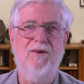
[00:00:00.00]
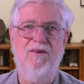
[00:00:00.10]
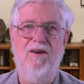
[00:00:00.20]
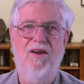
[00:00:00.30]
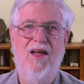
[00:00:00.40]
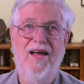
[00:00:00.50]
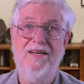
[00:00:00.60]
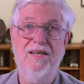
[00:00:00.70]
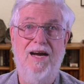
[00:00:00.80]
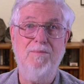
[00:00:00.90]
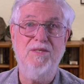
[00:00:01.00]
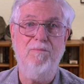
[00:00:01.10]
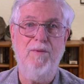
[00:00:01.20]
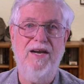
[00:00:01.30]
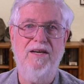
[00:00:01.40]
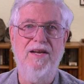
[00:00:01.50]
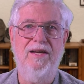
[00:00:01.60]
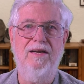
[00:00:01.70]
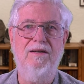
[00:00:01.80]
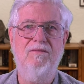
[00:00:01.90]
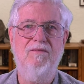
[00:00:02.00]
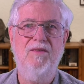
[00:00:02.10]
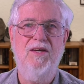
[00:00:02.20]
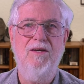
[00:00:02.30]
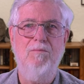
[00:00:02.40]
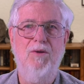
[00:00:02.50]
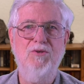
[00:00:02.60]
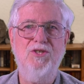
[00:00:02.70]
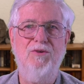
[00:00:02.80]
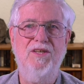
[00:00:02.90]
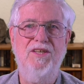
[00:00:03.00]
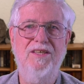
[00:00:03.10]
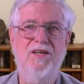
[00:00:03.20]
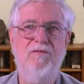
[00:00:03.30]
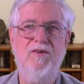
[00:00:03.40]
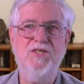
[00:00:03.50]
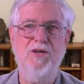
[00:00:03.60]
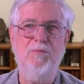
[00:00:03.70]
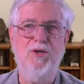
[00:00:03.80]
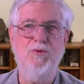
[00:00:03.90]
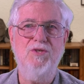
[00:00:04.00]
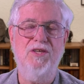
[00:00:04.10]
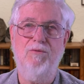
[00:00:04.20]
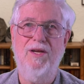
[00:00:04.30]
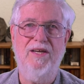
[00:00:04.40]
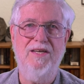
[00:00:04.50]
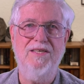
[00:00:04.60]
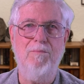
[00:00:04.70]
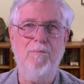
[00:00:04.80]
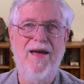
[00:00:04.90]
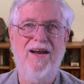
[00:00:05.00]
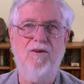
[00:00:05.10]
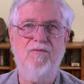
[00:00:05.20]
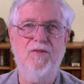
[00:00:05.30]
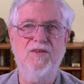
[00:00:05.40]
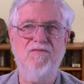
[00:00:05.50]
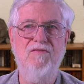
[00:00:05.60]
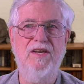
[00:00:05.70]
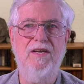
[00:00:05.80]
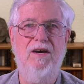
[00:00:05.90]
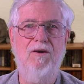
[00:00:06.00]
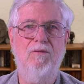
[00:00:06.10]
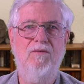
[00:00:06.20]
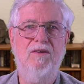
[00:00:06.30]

are a lot of types of metadata. Most are intended for some use that really doesn't matter for this video.